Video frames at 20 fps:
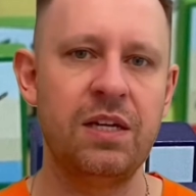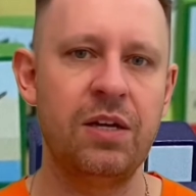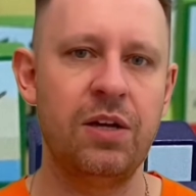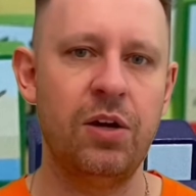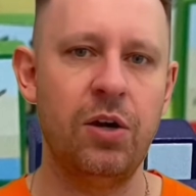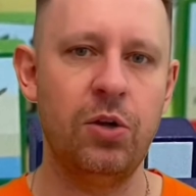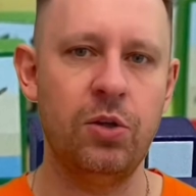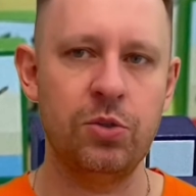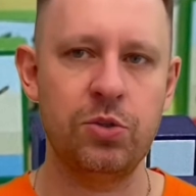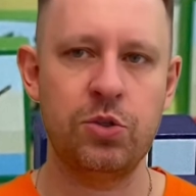
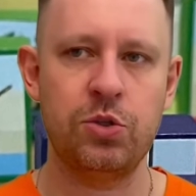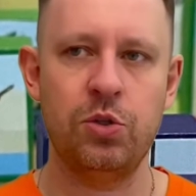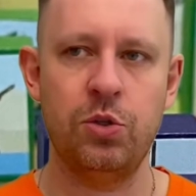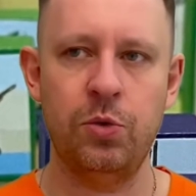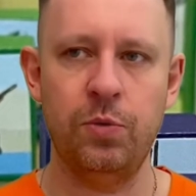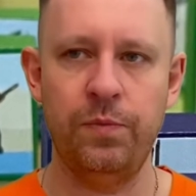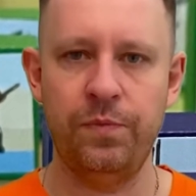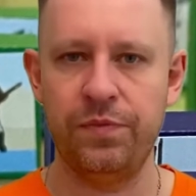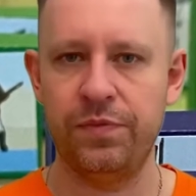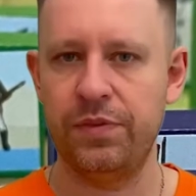
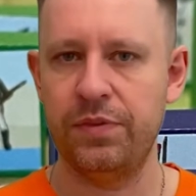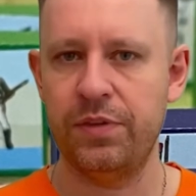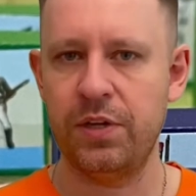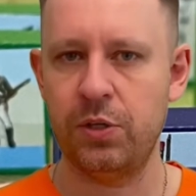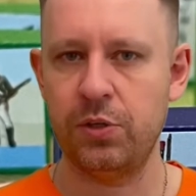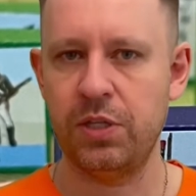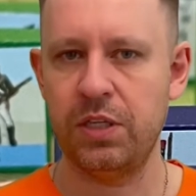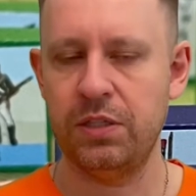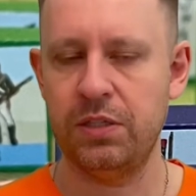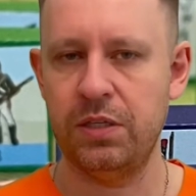also
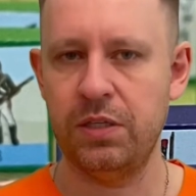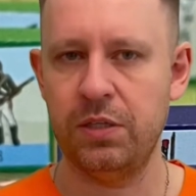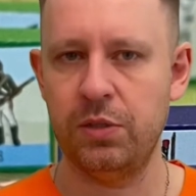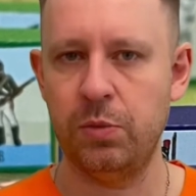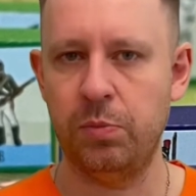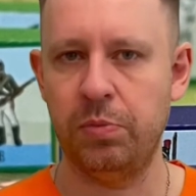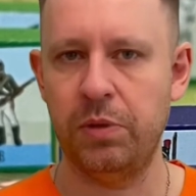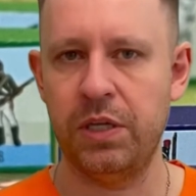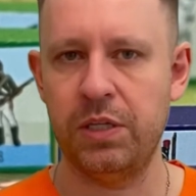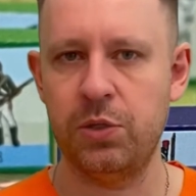targeting the
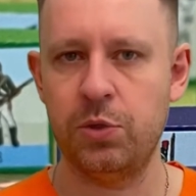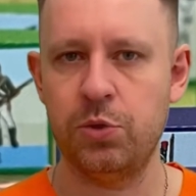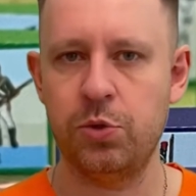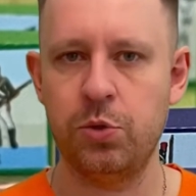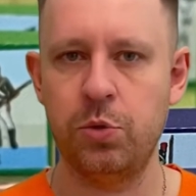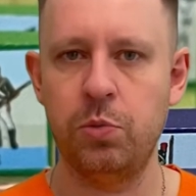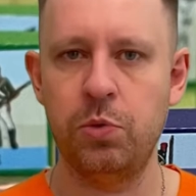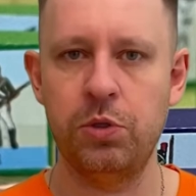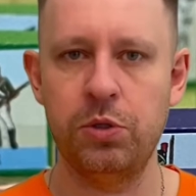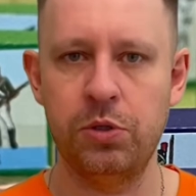players
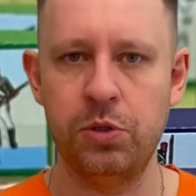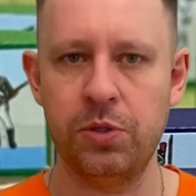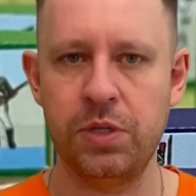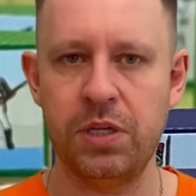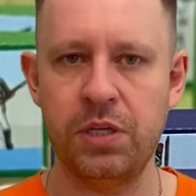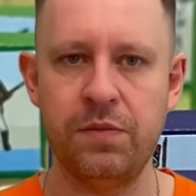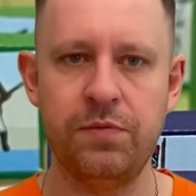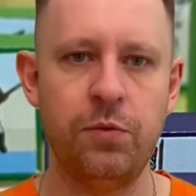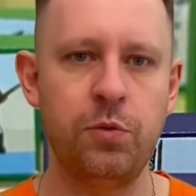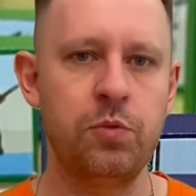who are
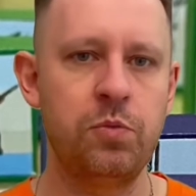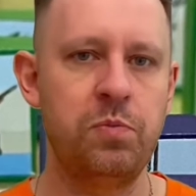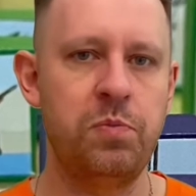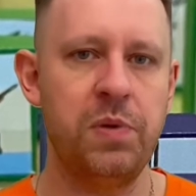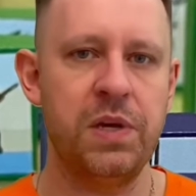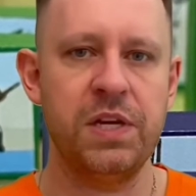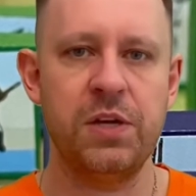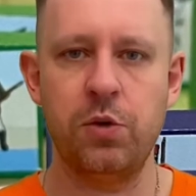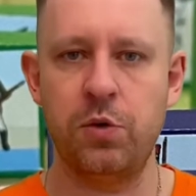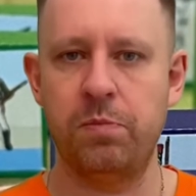looking for
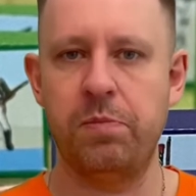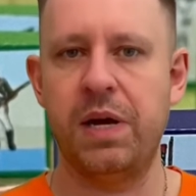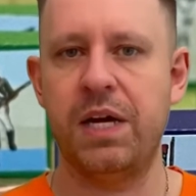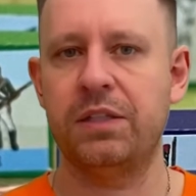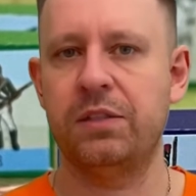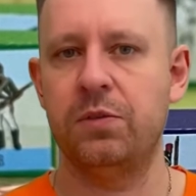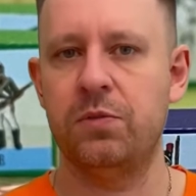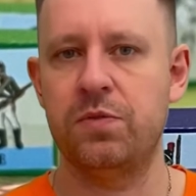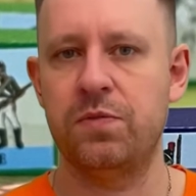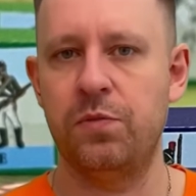bigger
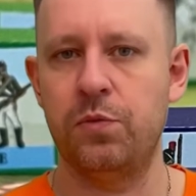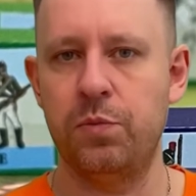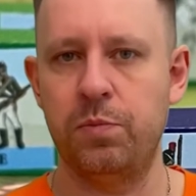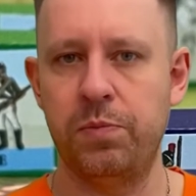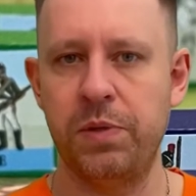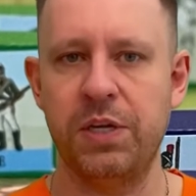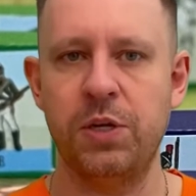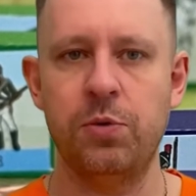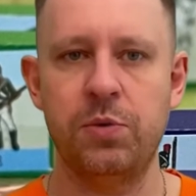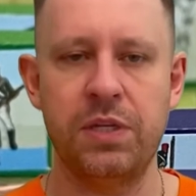battles, for
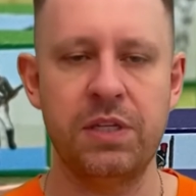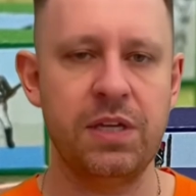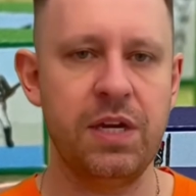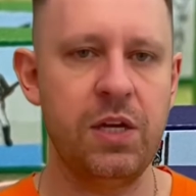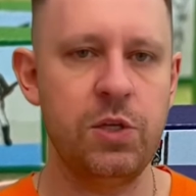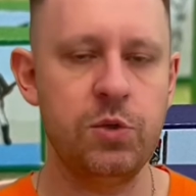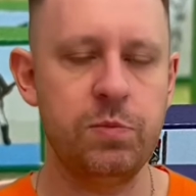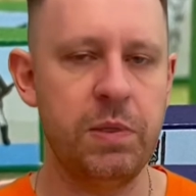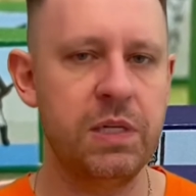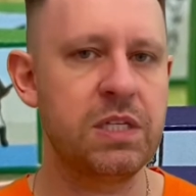bigger
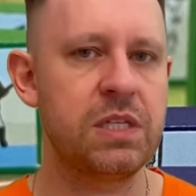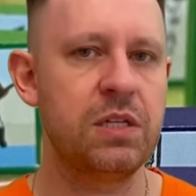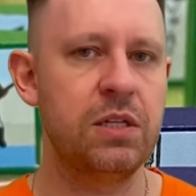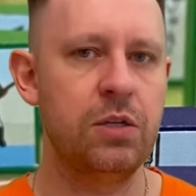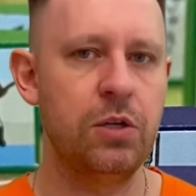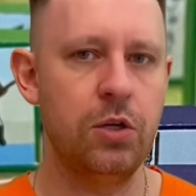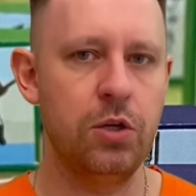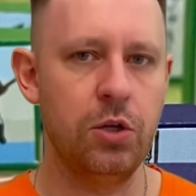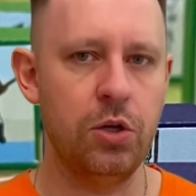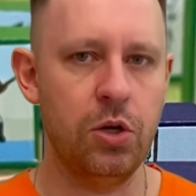engagements,
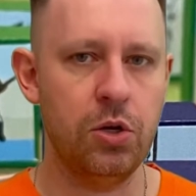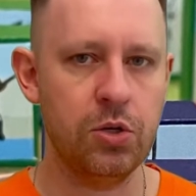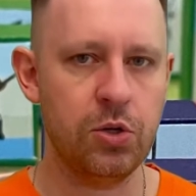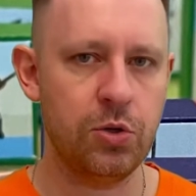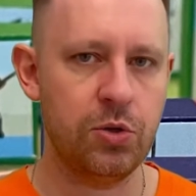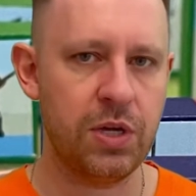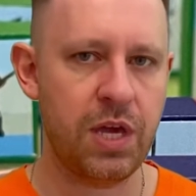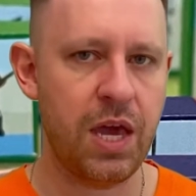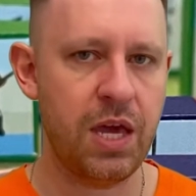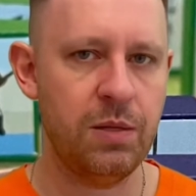
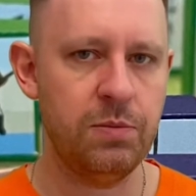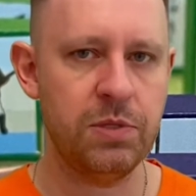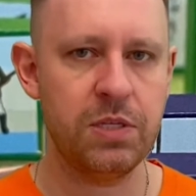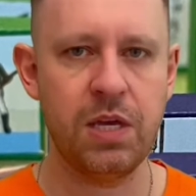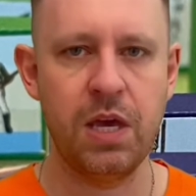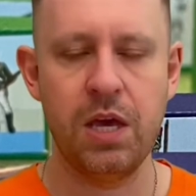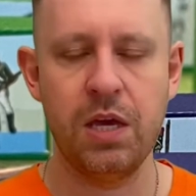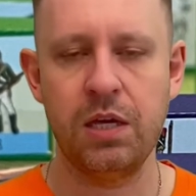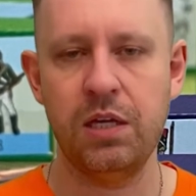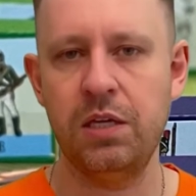longer games
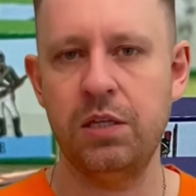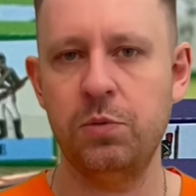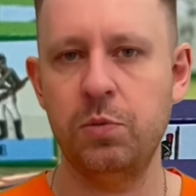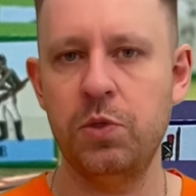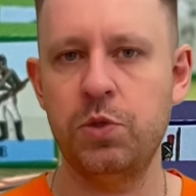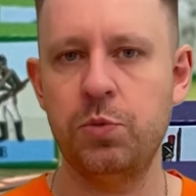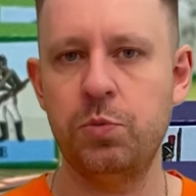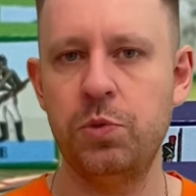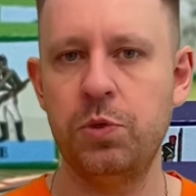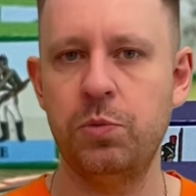in
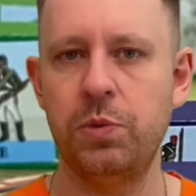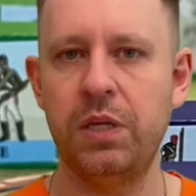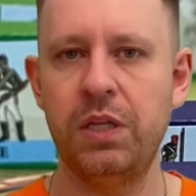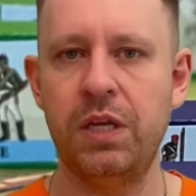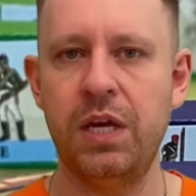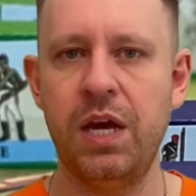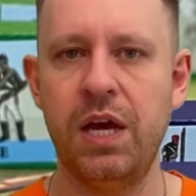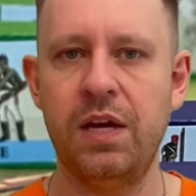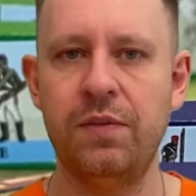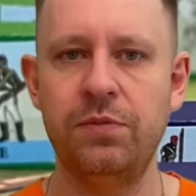which we really
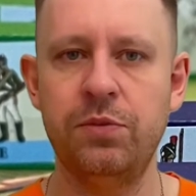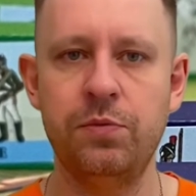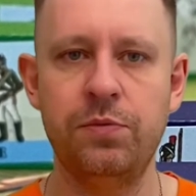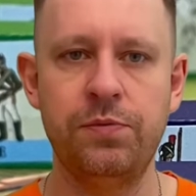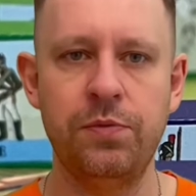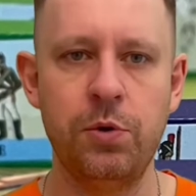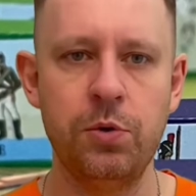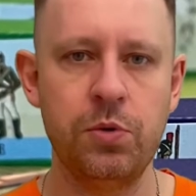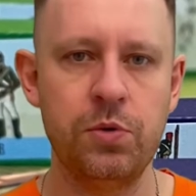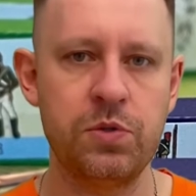have to
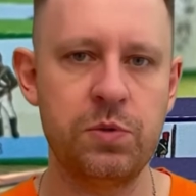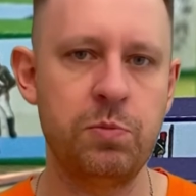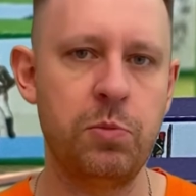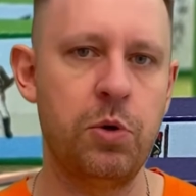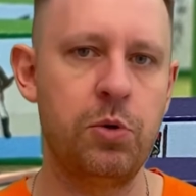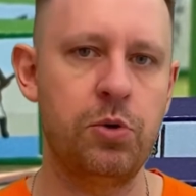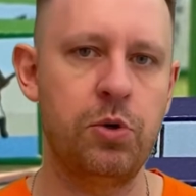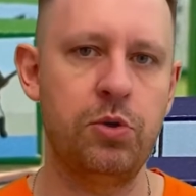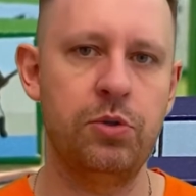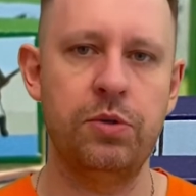focus
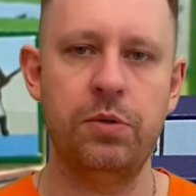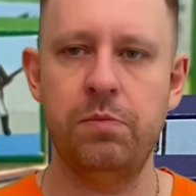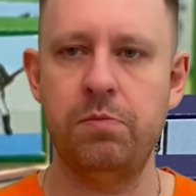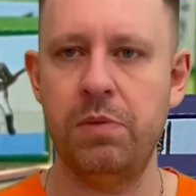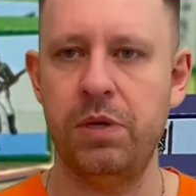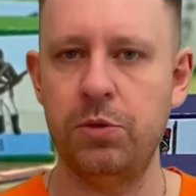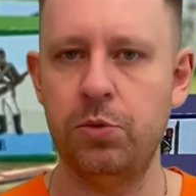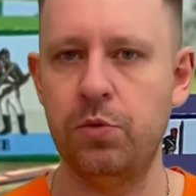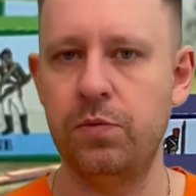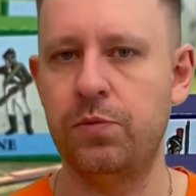more on
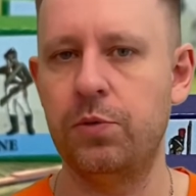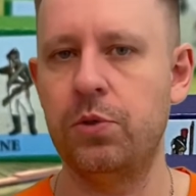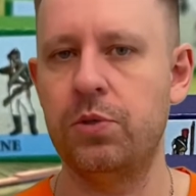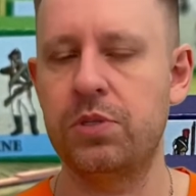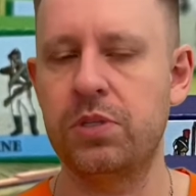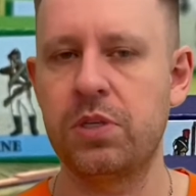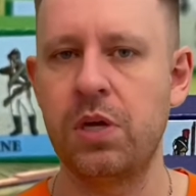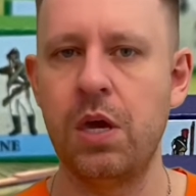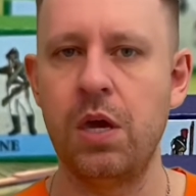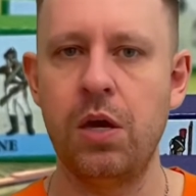
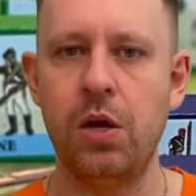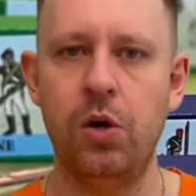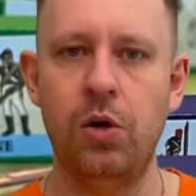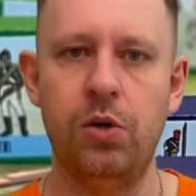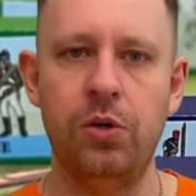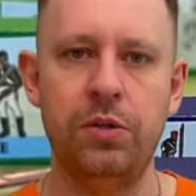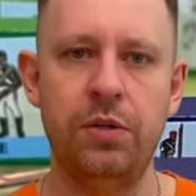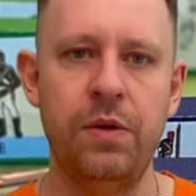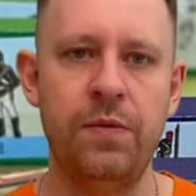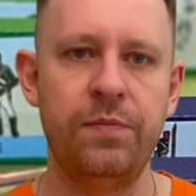maneuvers,
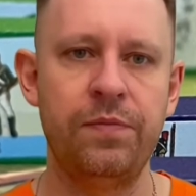on